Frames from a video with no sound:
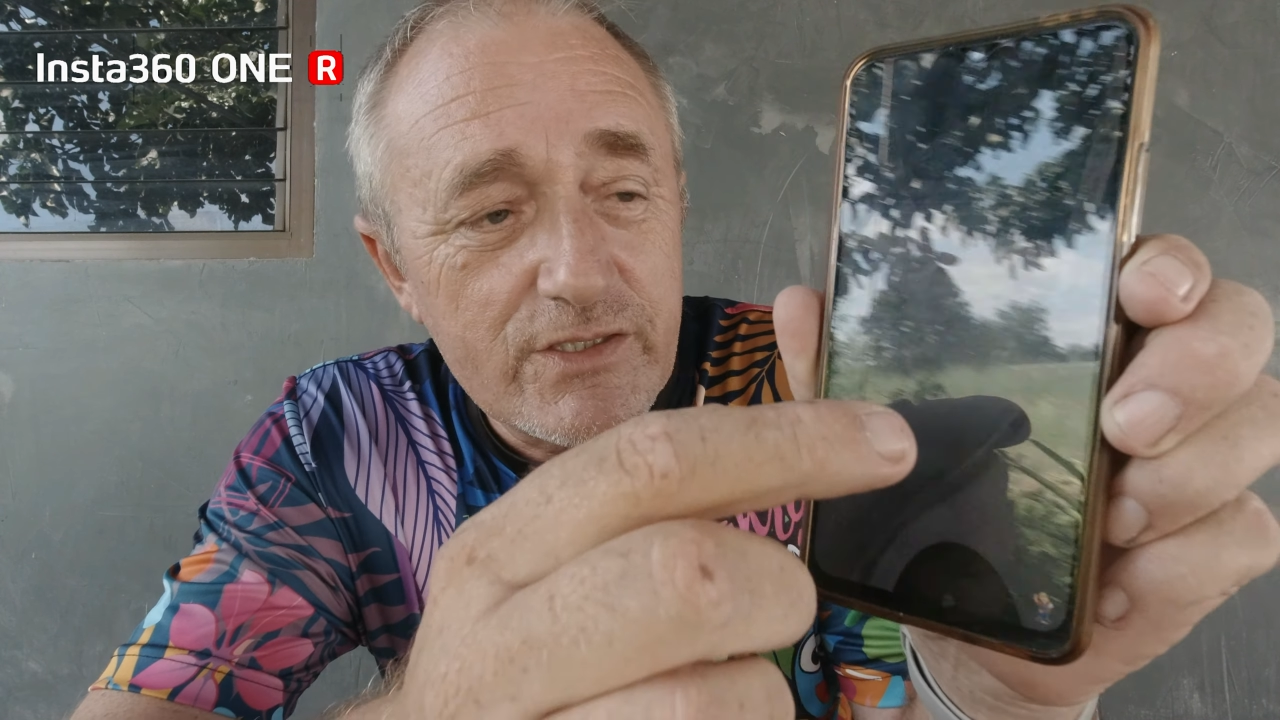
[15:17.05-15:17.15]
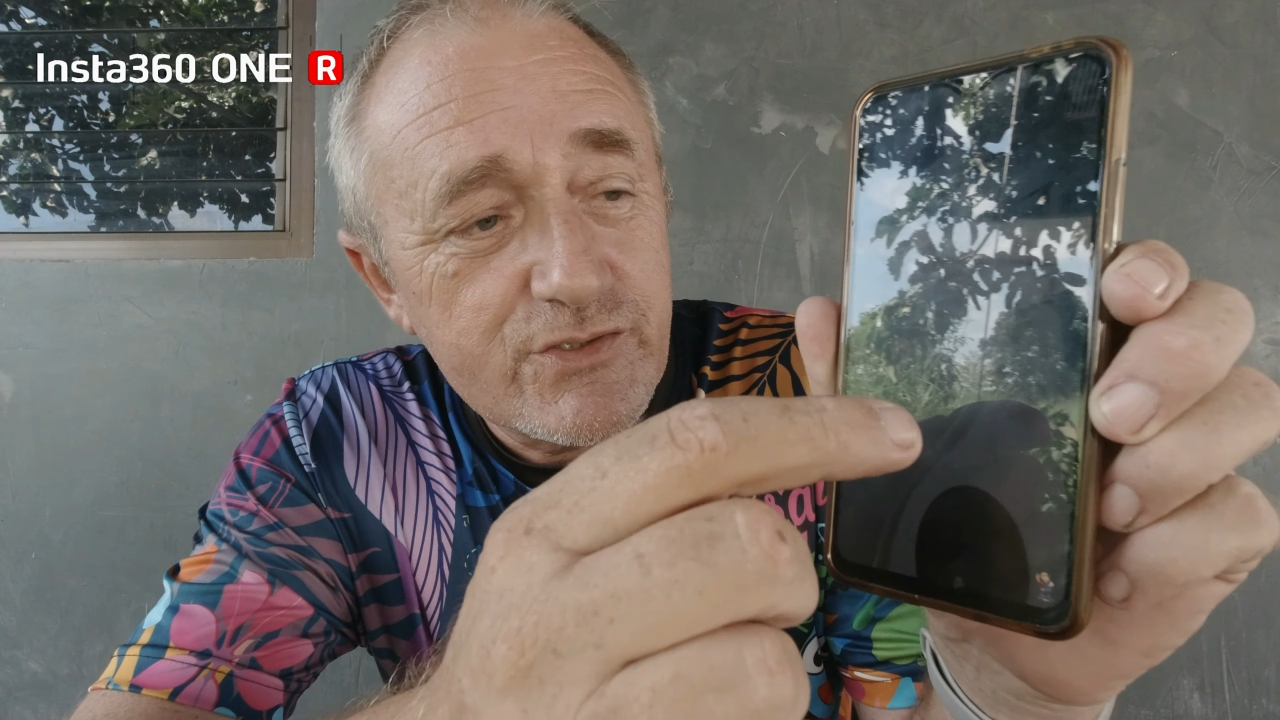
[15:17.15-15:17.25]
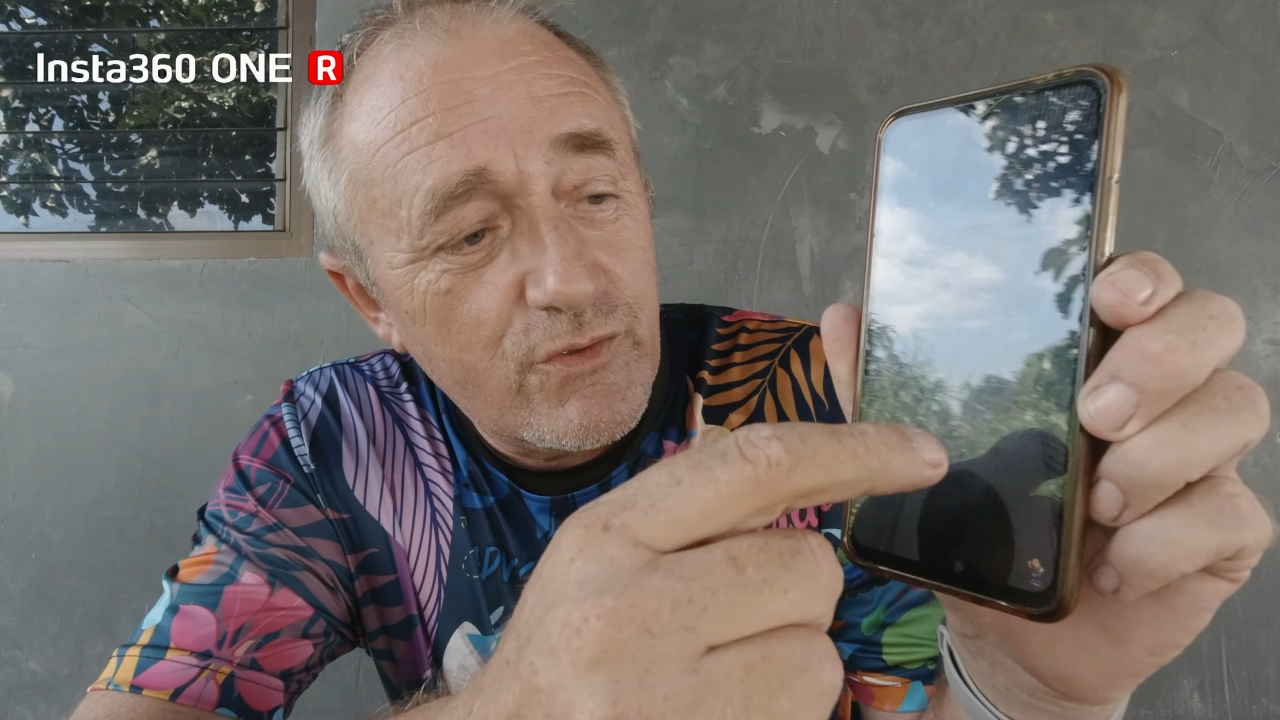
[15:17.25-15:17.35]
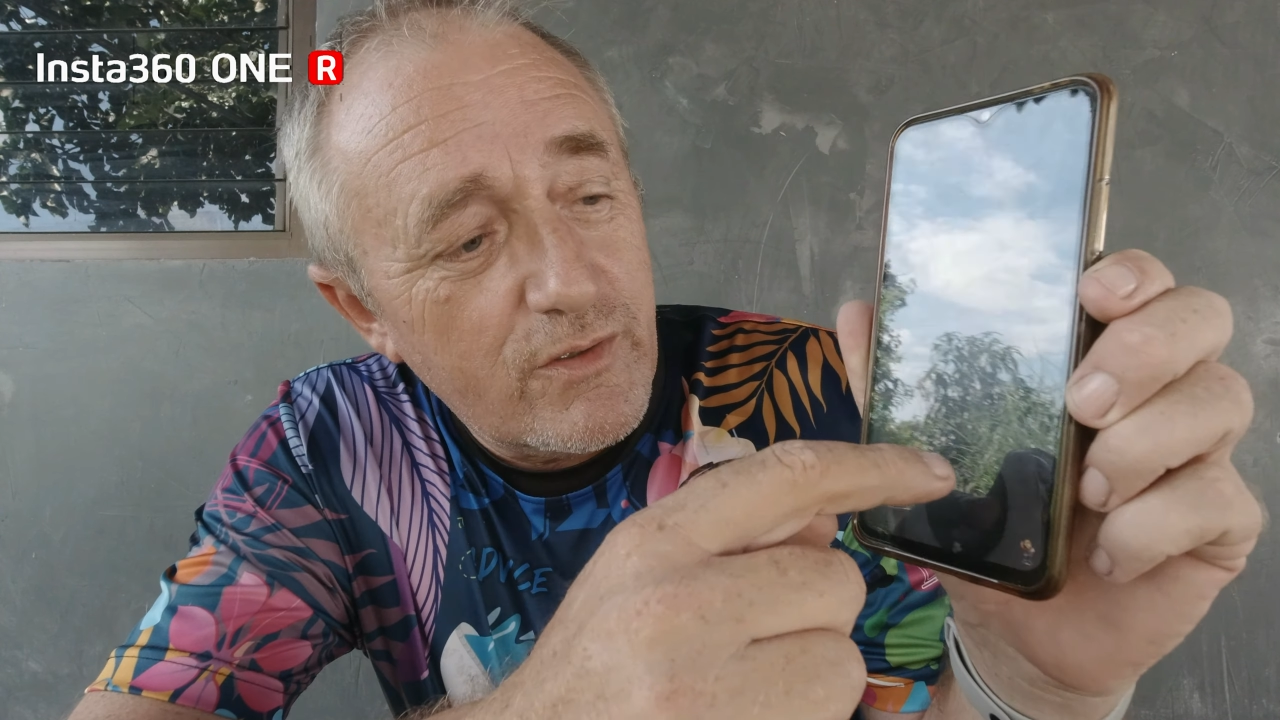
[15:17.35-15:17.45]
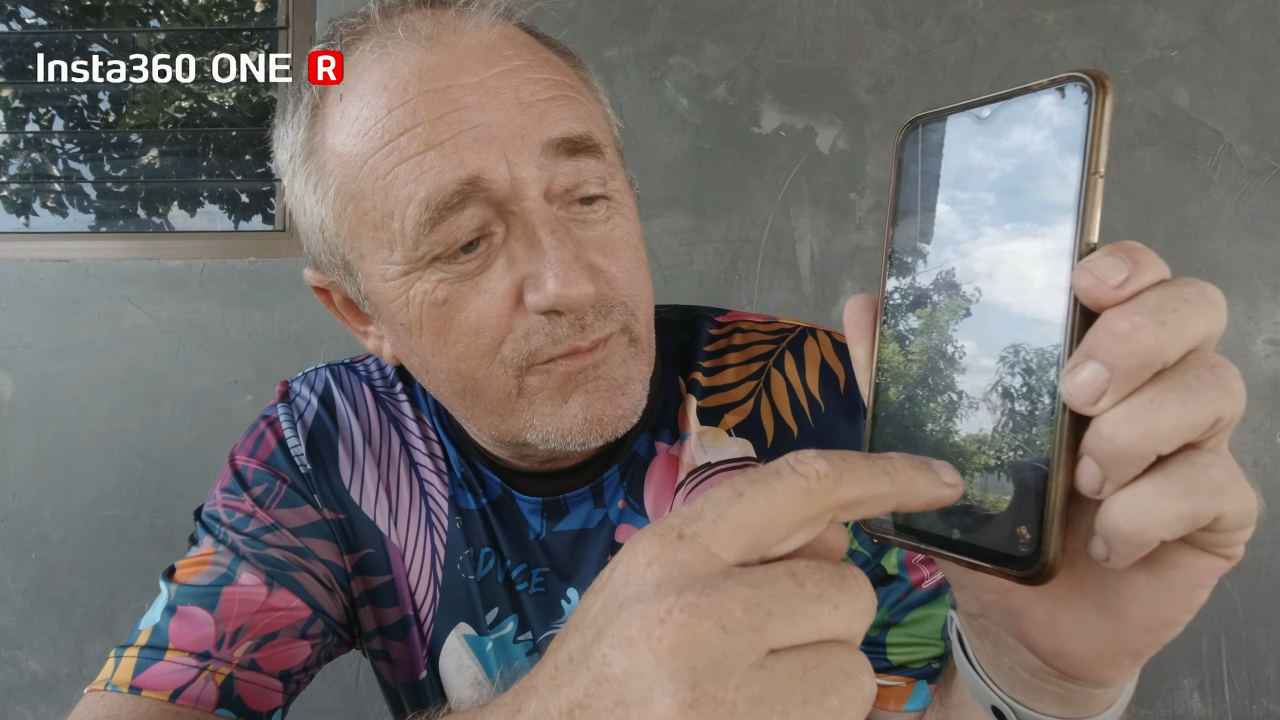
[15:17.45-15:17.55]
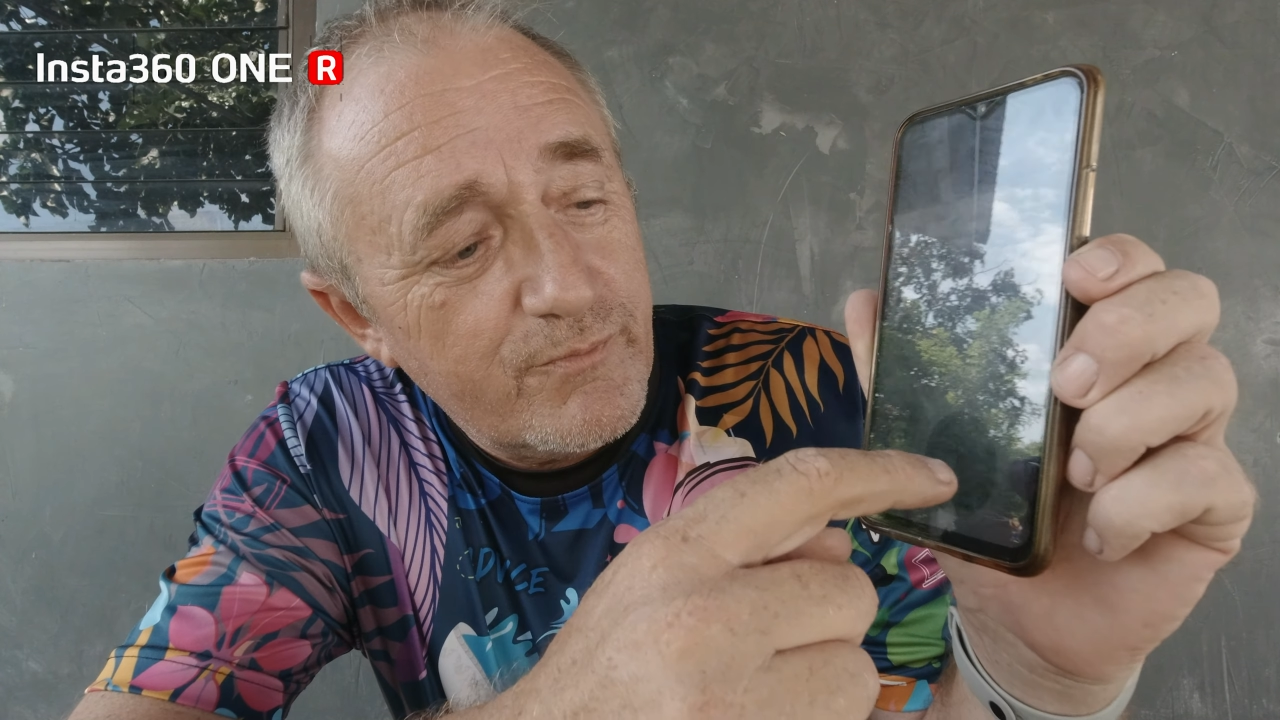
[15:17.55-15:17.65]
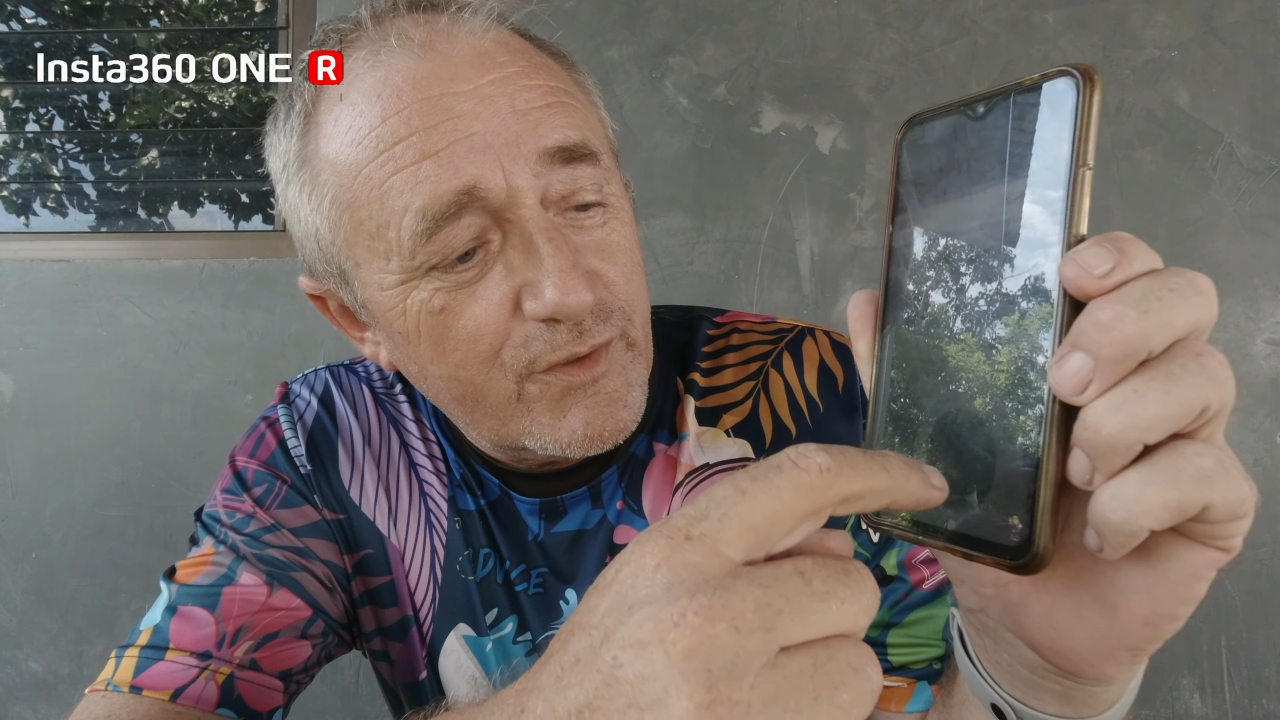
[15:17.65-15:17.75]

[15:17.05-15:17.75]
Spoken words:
So,